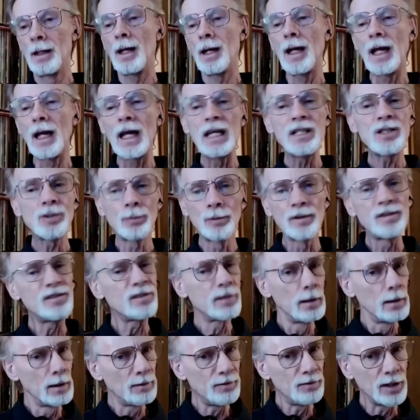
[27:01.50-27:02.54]
H was
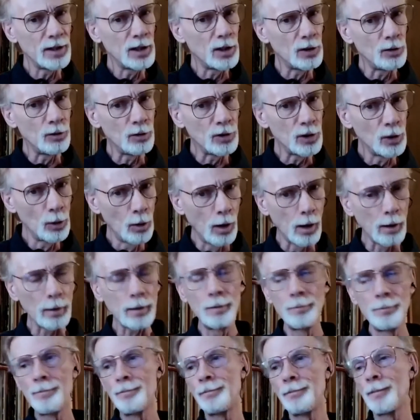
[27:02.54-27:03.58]
still living in New York,
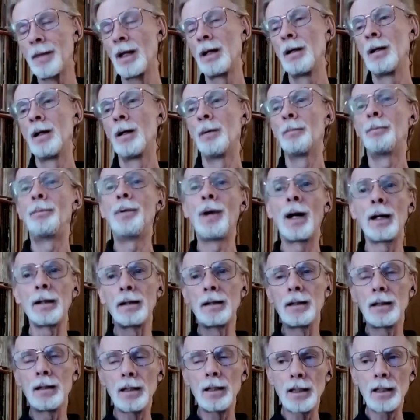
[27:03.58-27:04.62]

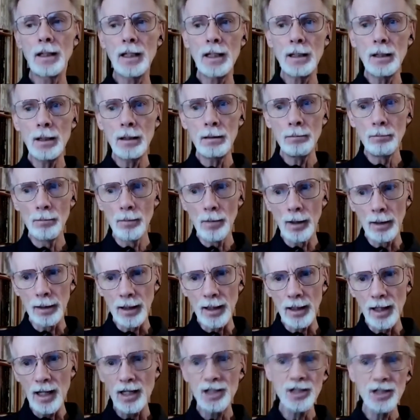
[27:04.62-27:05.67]
but he on
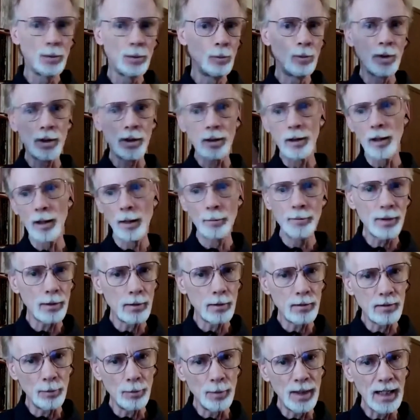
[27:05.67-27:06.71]
occasion would come
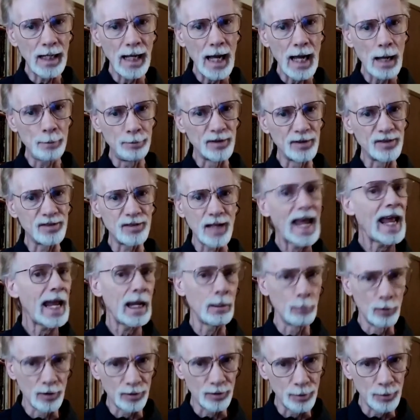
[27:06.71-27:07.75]
to Minneapolis to hang
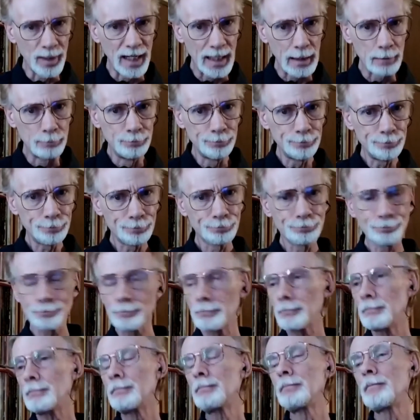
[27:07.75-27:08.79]
with me.
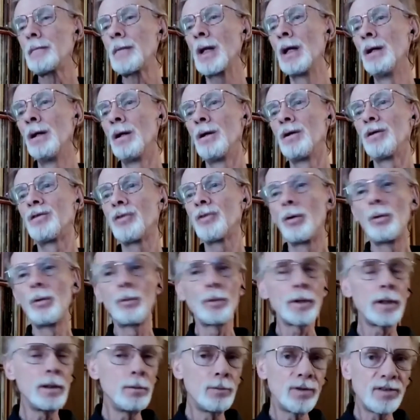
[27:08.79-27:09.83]
So
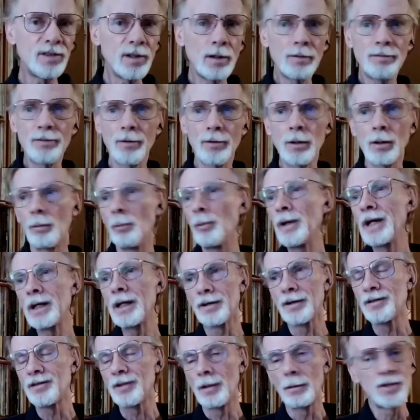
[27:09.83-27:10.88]
he was here for a week
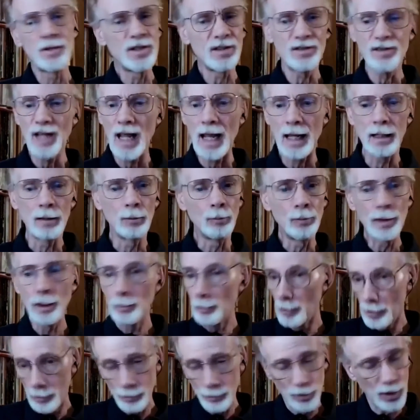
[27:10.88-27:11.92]
or something, just hanging. We
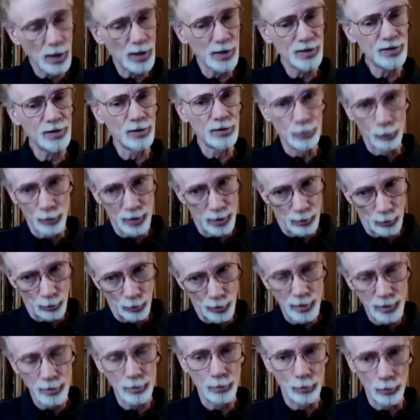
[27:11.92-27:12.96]
were in rehearsals
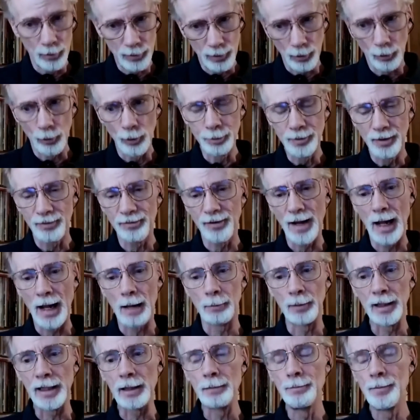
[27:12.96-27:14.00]
with the group, The
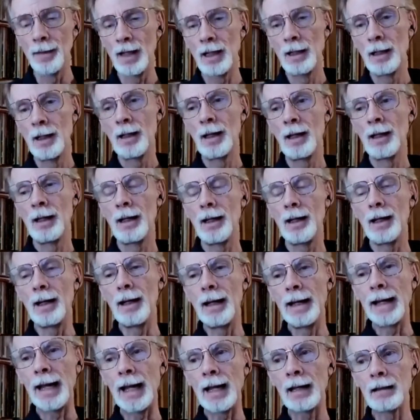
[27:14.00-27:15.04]
Family.
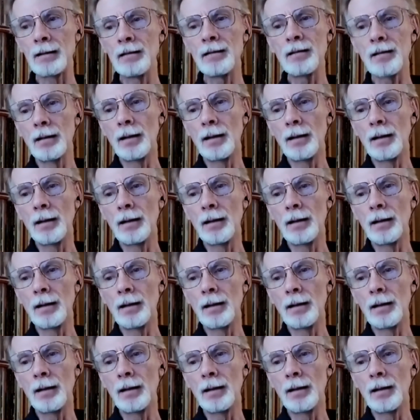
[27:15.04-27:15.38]
And